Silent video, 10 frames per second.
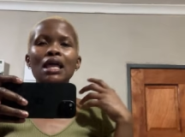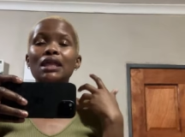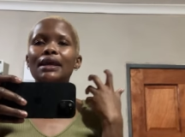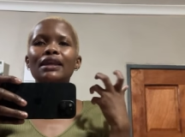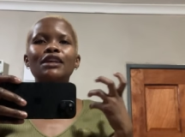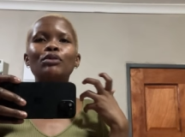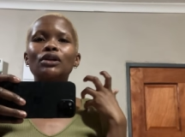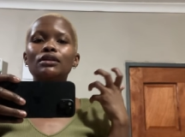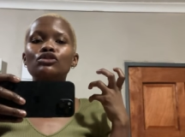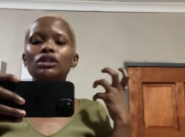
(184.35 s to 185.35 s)
that I keep
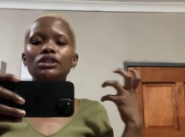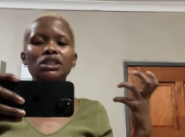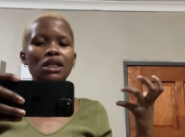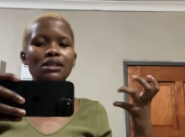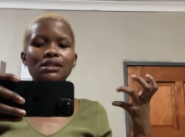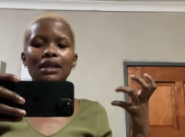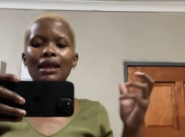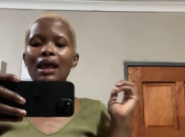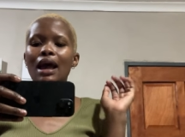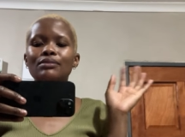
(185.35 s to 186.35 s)
on literally chasing,
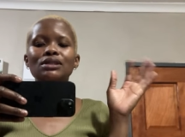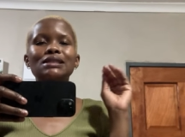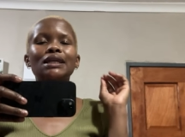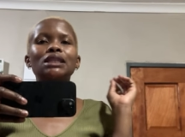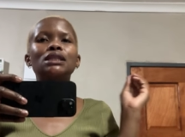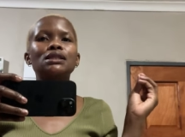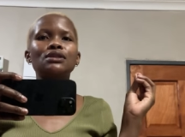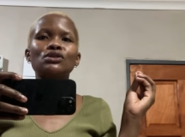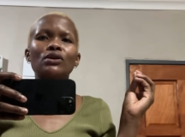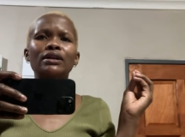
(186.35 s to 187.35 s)
I'm just like, this
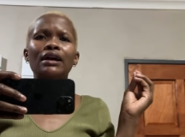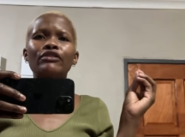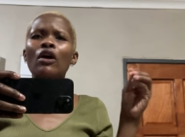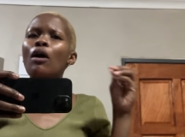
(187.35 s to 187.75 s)
is not enough.